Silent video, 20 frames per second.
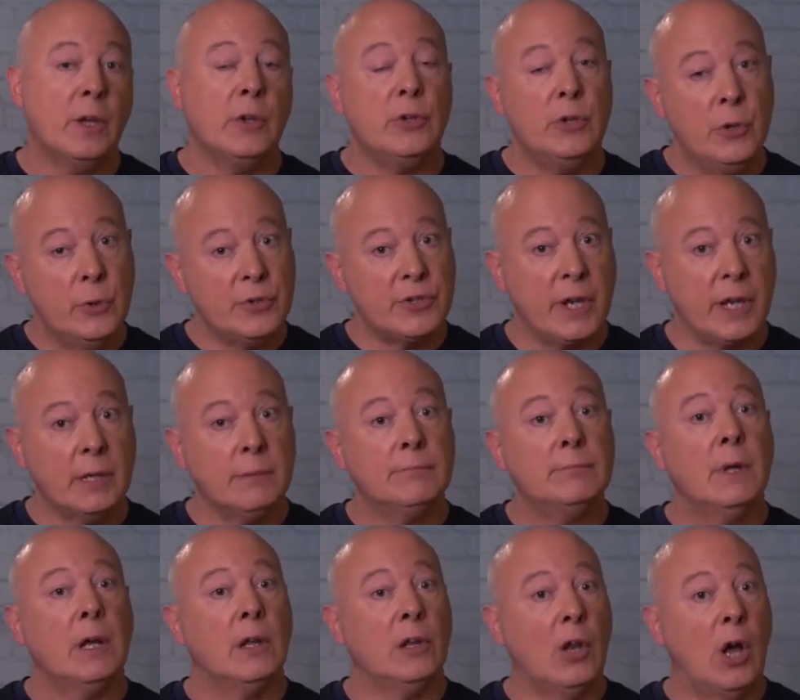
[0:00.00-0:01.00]
Use it
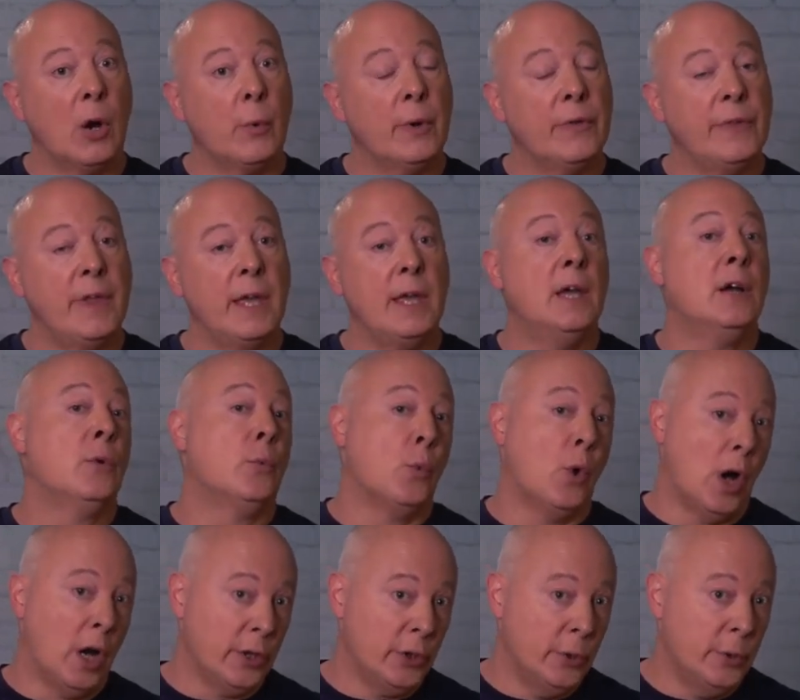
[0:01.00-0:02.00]
along with the
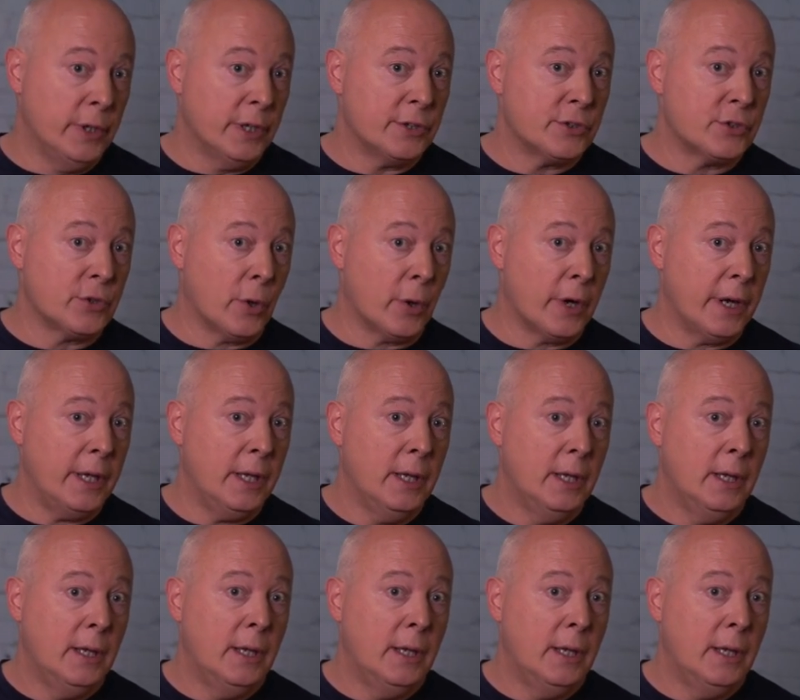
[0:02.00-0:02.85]
wrong unit story